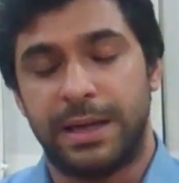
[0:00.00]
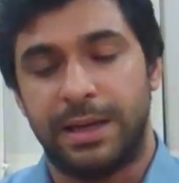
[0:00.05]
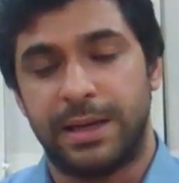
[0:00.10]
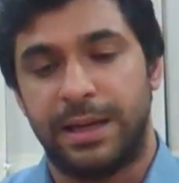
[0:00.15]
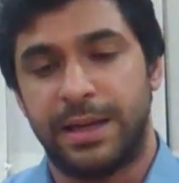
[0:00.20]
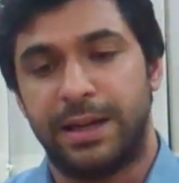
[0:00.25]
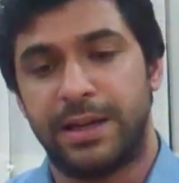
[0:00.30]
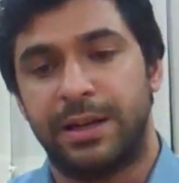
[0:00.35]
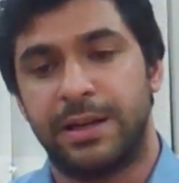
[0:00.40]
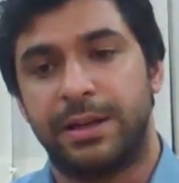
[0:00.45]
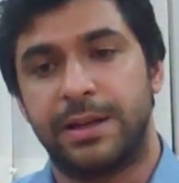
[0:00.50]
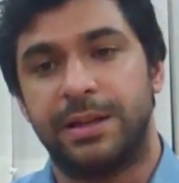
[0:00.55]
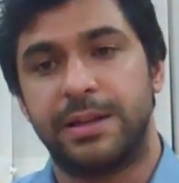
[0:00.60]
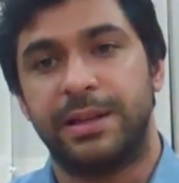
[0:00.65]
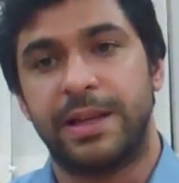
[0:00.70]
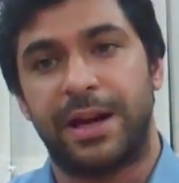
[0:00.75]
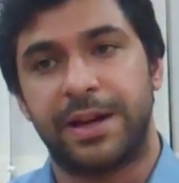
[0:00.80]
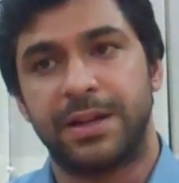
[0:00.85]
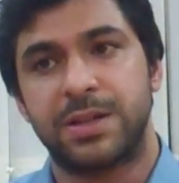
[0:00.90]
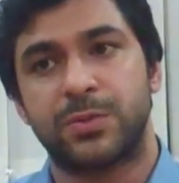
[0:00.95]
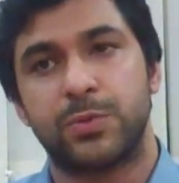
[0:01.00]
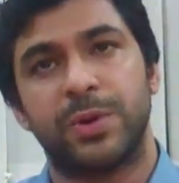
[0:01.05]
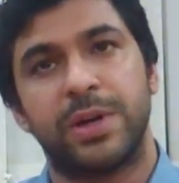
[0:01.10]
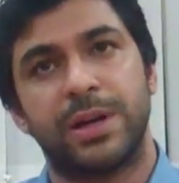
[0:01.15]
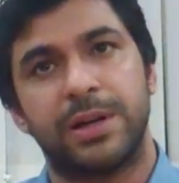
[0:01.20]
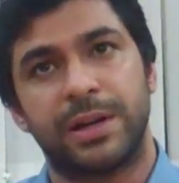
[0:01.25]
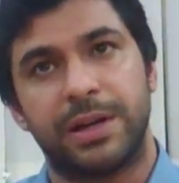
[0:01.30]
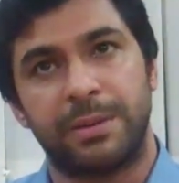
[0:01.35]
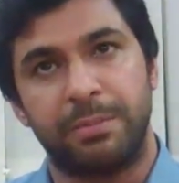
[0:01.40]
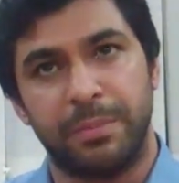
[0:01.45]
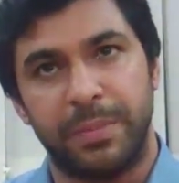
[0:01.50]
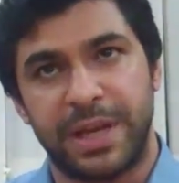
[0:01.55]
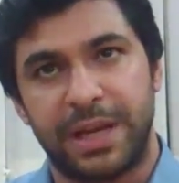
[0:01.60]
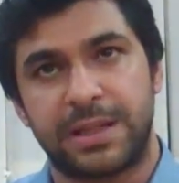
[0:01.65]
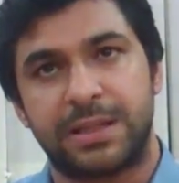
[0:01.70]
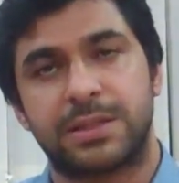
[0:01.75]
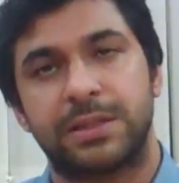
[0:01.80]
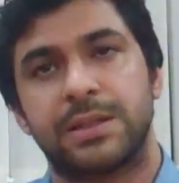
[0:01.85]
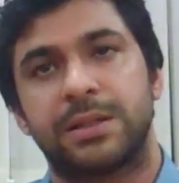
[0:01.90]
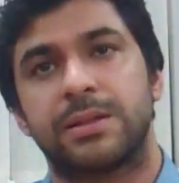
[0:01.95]
and that is where it
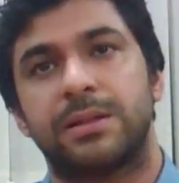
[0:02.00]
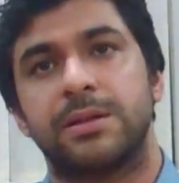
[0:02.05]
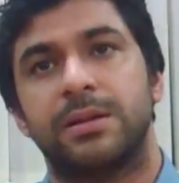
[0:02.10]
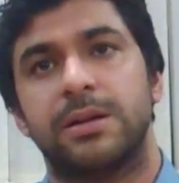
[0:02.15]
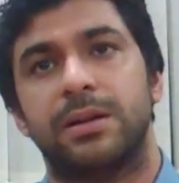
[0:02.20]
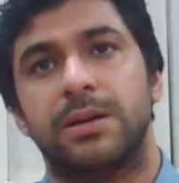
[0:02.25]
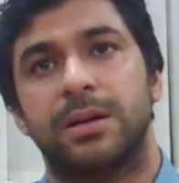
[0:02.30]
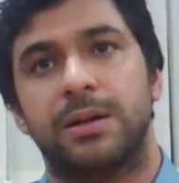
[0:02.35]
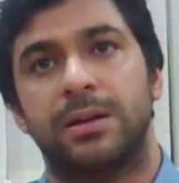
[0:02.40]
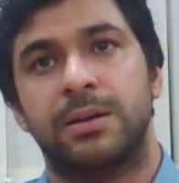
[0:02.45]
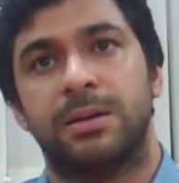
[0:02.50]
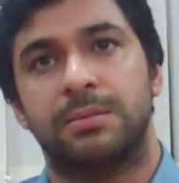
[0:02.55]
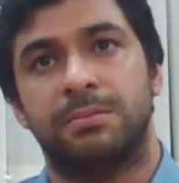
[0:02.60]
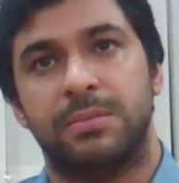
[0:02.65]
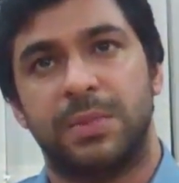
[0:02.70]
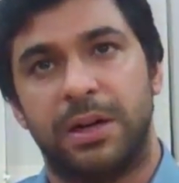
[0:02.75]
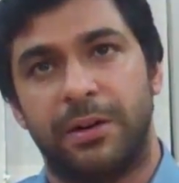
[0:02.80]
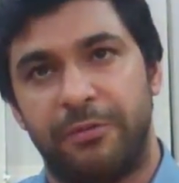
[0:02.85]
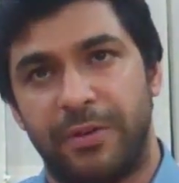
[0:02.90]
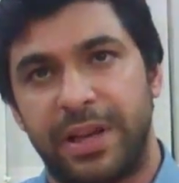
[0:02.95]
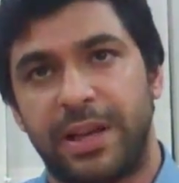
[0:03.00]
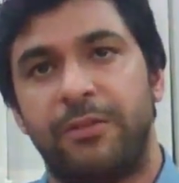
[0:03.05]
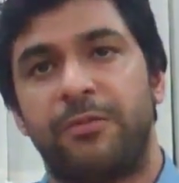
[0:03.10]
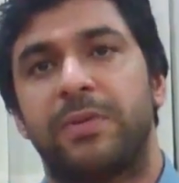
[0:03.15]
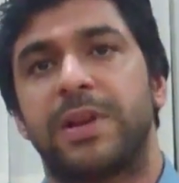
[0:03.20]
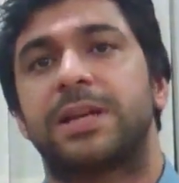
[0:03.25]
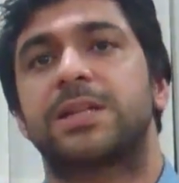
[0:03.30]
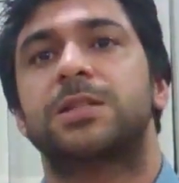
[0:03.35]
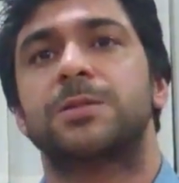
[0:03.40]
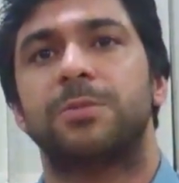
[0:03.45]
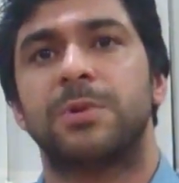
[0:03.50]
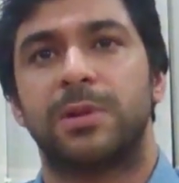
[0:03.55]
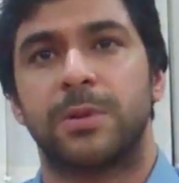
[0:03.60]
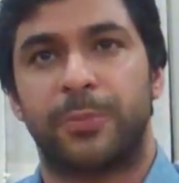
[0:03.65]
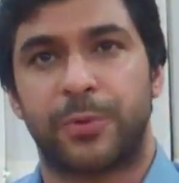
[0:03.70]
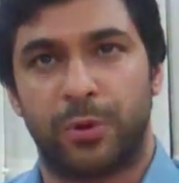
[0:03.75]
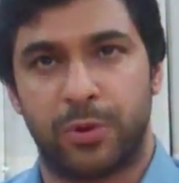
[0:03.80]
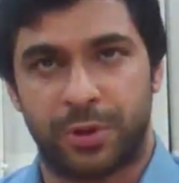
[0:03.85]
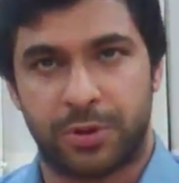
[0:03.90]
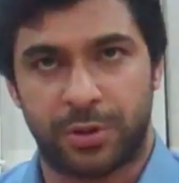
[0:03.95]
makes it a very flexible
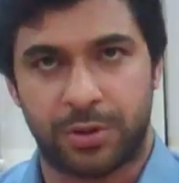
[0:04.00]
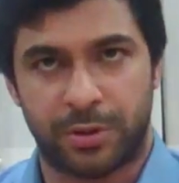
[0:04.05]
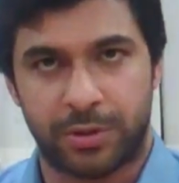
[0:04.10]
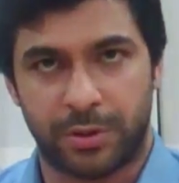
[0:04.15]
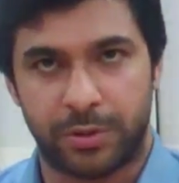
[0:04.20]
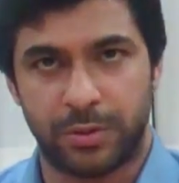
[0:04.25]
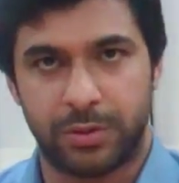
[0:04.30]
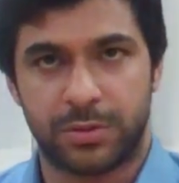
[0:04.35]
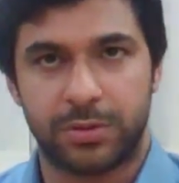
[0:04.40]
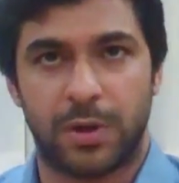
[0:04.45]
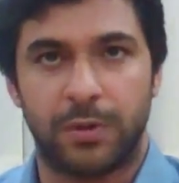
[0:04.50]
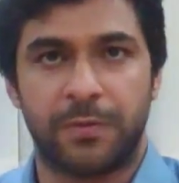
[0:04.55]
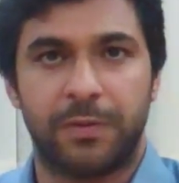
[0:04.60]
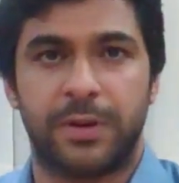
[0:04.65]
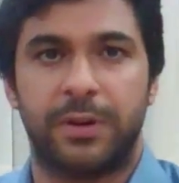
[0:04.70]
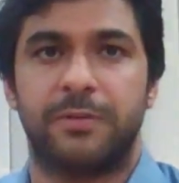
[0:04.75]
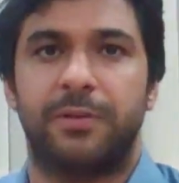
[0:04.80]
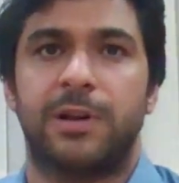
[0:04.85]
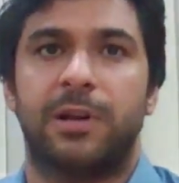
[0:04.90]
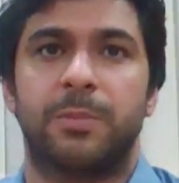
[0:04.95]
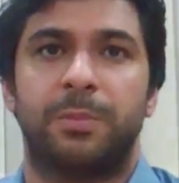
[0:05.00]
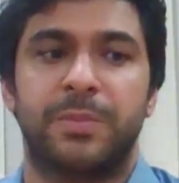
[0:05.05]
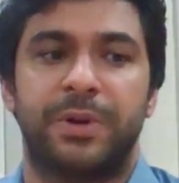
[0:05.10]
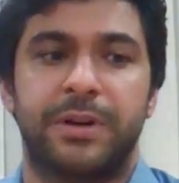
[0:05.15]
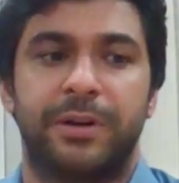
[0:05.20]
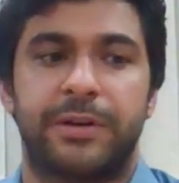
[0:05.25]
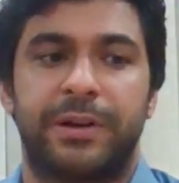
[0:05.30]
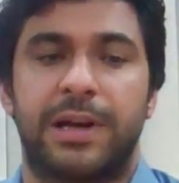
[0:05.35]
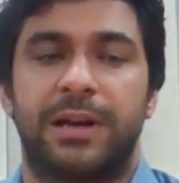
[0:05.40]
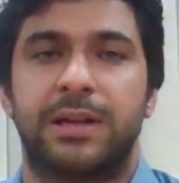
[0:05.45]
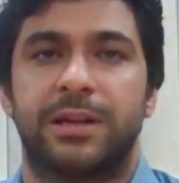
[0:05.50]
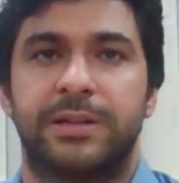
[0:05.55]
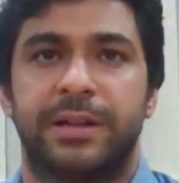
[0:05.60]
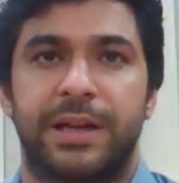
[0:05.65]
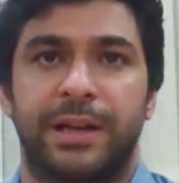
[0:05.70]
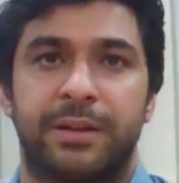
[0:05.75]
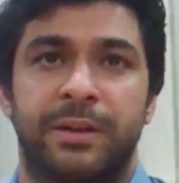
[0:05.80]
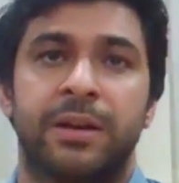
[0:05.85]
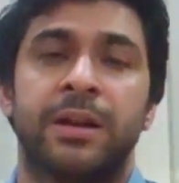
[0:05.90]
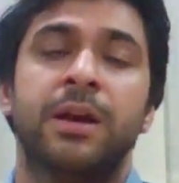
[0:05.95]
approach to software development rather
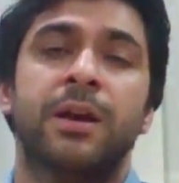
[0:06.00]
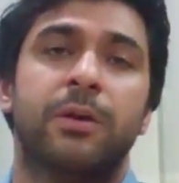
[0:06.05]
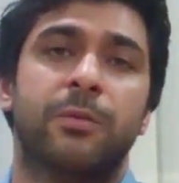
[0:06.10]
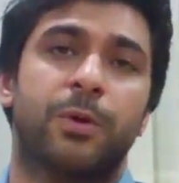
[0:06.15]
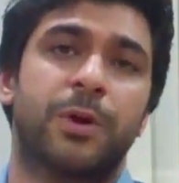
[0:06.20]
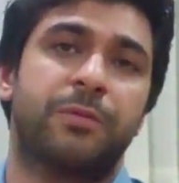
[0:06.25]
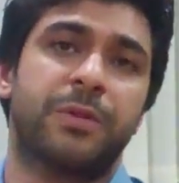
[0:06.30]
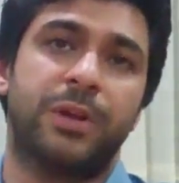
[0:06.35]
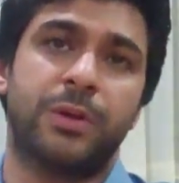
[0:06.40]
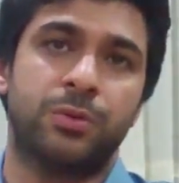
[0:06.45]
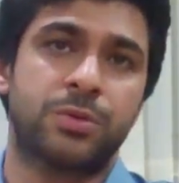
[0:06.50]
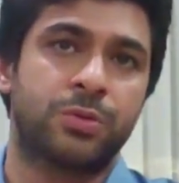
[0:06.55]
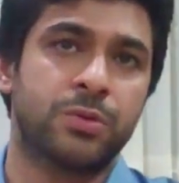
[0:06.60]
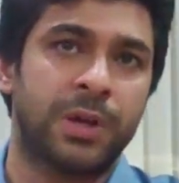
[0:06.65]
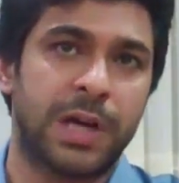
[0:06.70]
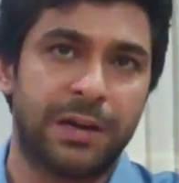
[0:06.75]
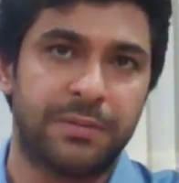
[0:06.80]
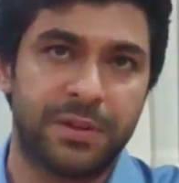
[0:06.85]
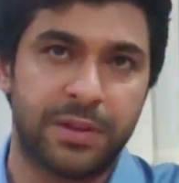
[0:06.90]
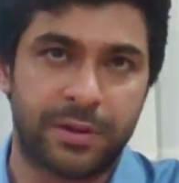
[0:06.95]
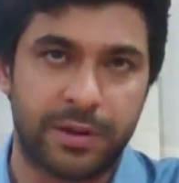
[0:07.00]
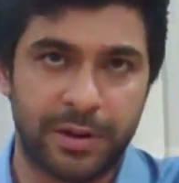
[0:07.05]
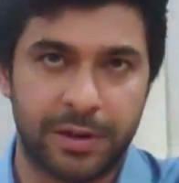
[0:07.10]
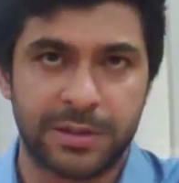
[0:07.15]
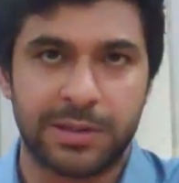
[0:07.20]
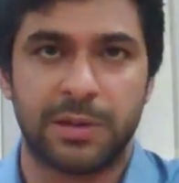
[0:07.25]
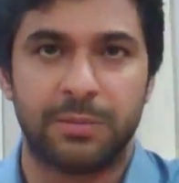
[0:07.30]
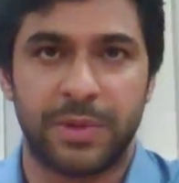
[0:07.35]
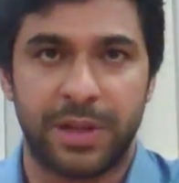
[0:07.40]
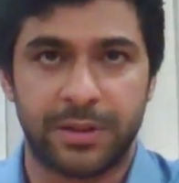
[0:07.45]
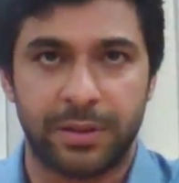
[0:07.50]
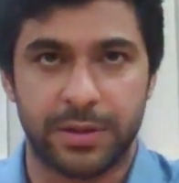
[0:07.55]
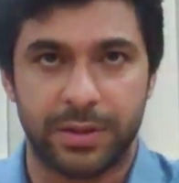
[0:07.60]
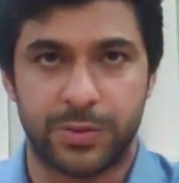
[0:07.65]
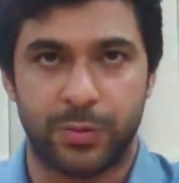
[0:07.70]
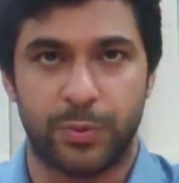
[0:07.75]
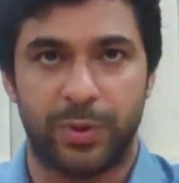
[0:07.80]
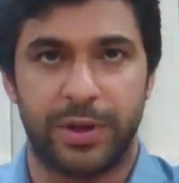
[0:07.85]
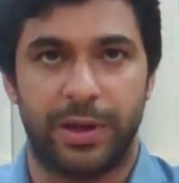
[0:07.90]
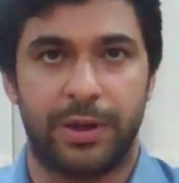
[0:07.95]
than what we used to have in the traditional
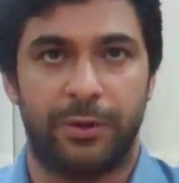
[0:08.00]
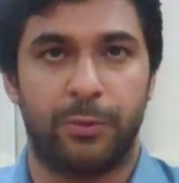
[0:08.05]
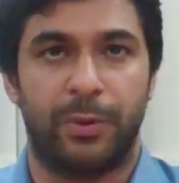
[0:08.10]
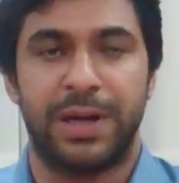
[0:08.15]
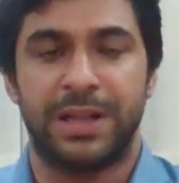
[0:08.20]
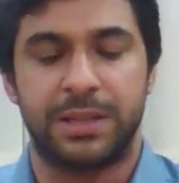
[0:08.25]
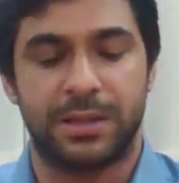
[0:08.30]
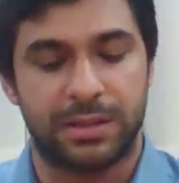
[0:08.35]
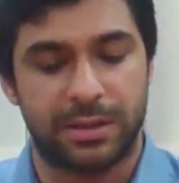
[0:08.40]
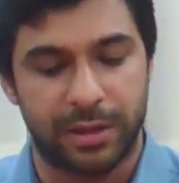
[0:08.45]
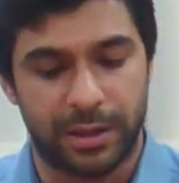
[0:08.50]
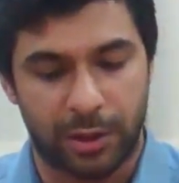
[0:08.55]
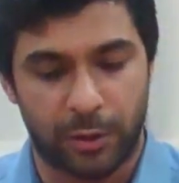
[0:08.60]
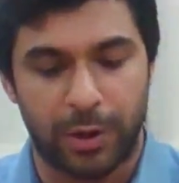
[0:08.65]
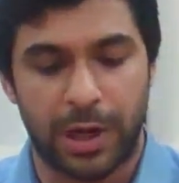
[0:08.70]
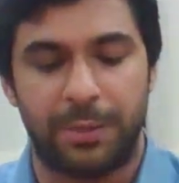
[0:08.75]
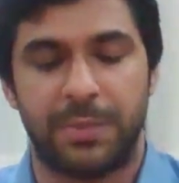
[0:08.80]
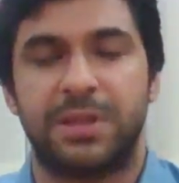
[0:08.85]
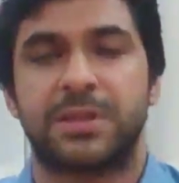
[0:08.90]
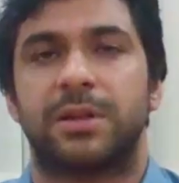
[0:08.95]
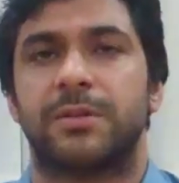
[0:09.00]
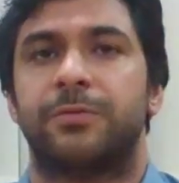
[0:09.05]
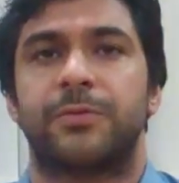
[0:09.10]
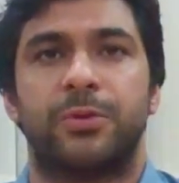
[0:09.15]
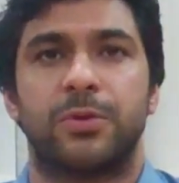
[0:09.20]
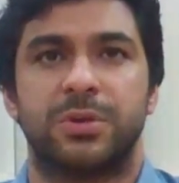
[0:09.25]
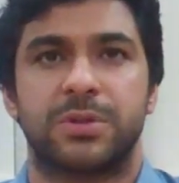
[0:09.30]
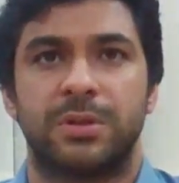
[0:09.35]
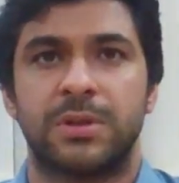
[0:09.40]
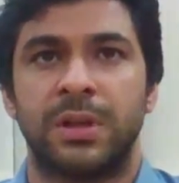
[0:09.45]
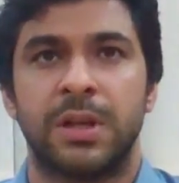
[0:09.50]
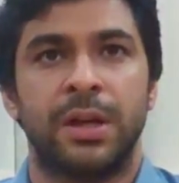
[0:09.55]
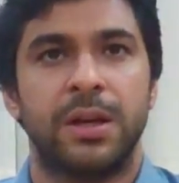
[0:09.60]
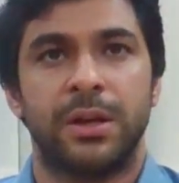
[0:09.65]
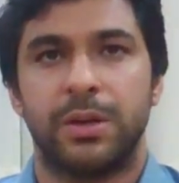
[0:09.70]
methods, where once the requirements are frozen,